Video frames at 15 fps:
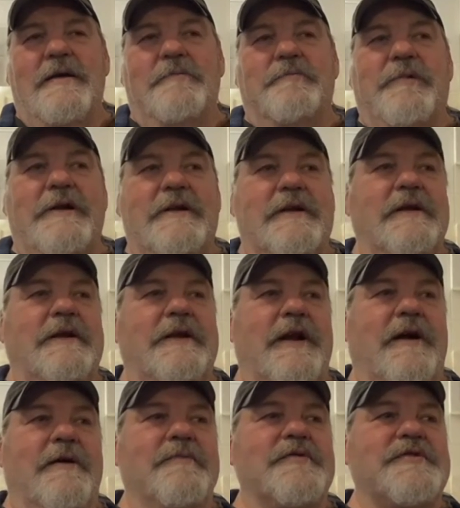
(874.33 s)
But, you
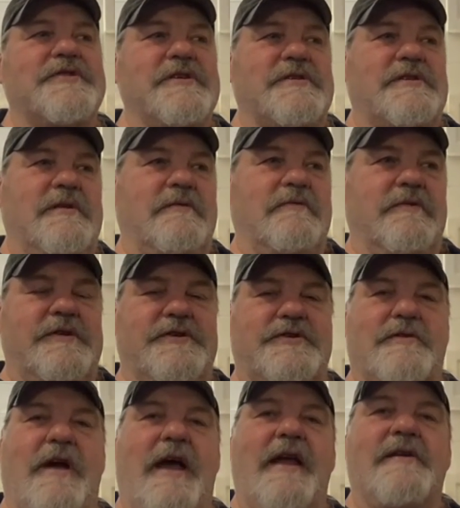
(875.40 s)
know, it was just, we're just
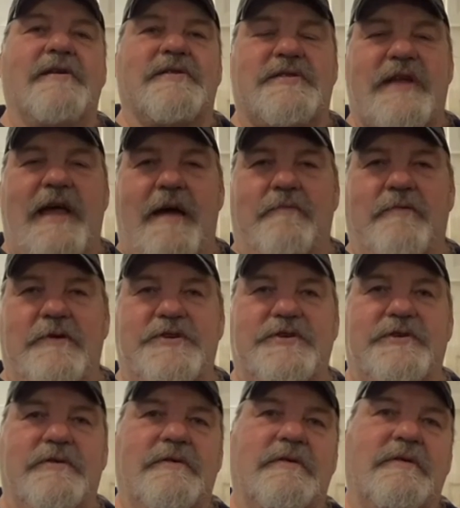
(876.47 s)
trying to
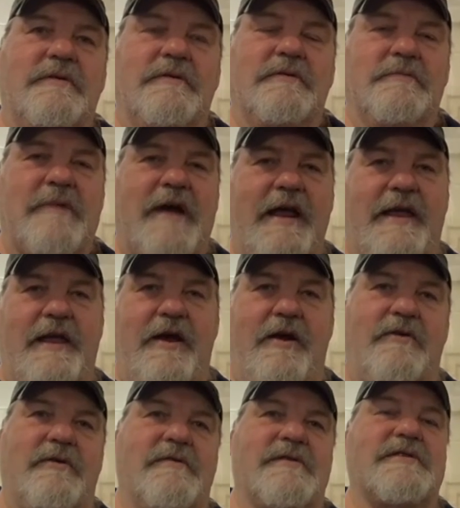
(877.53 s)
establish my
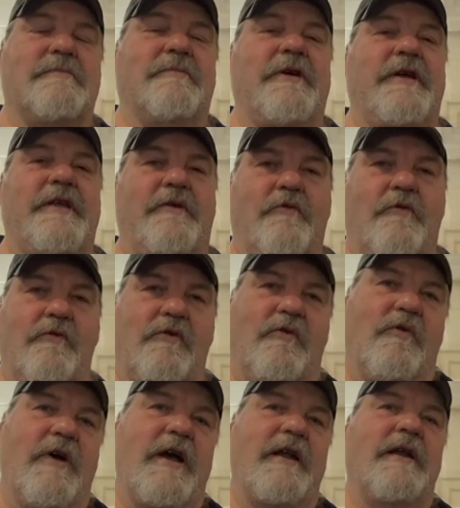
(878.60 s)
character as somebody that won't
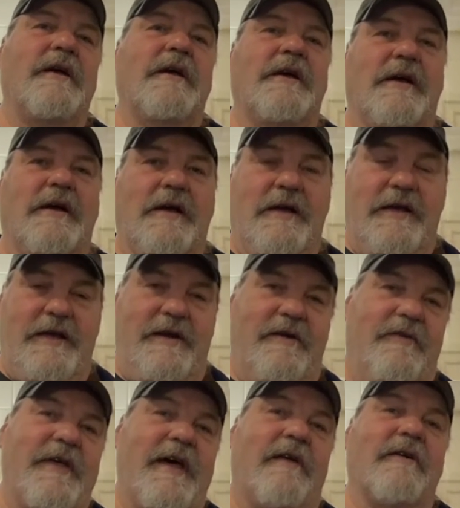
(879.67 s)
quit, you
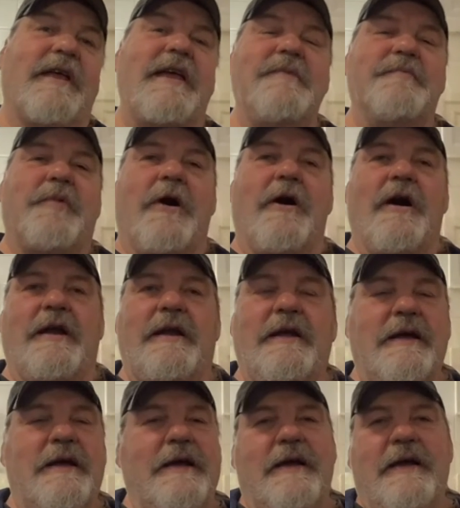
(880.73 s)
know, that'll keep on.
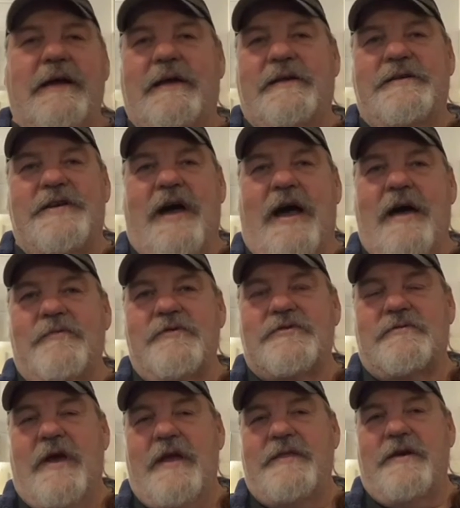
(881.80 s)
And Don was
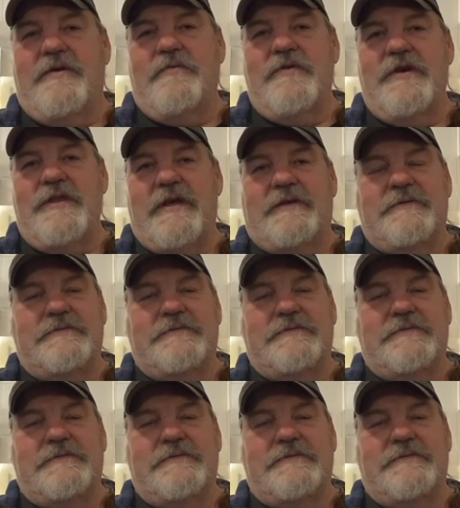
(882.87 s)
right there with it.